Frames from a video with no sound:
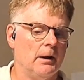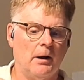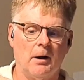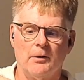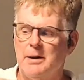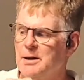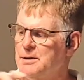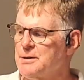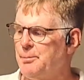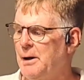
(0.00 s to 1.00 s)
Already has
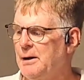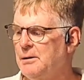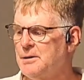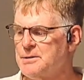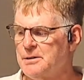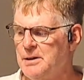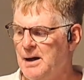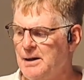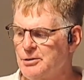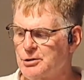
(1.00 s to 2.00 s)
the pylons
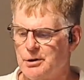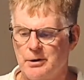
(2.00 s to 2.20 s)
attached.